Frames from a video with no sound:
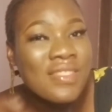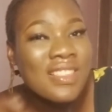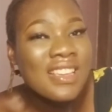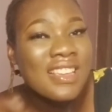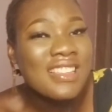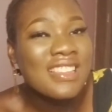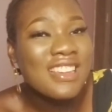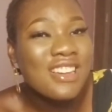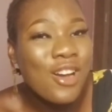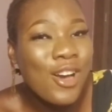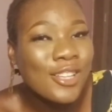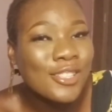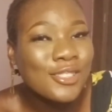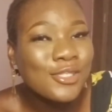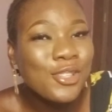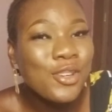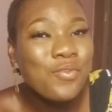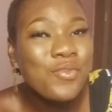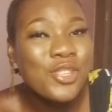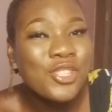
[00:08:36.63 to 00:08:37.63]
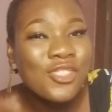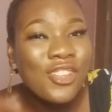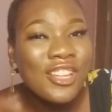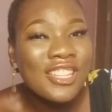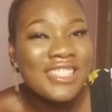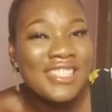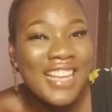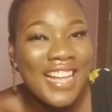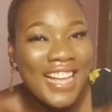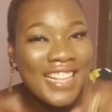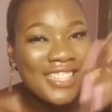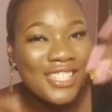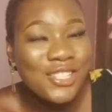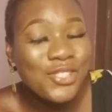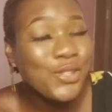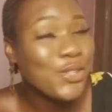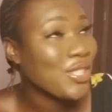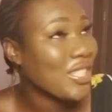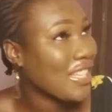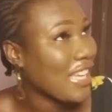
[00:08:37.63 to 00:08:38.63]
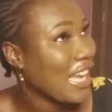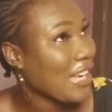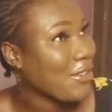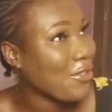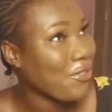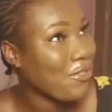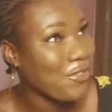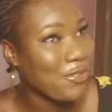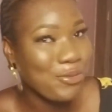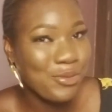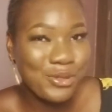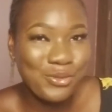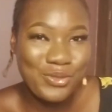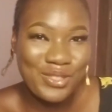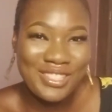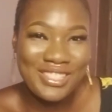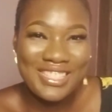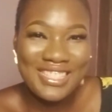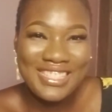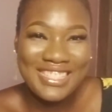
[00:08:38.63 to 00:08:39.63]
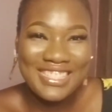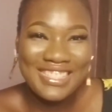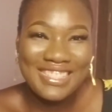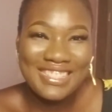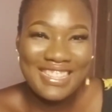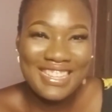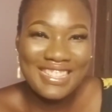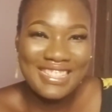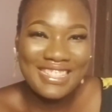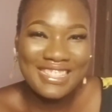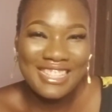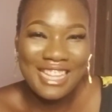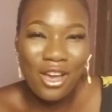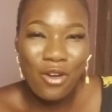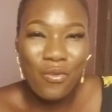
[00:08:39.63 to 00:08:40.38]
the costume is not that, you know, the kind of films we see these days now.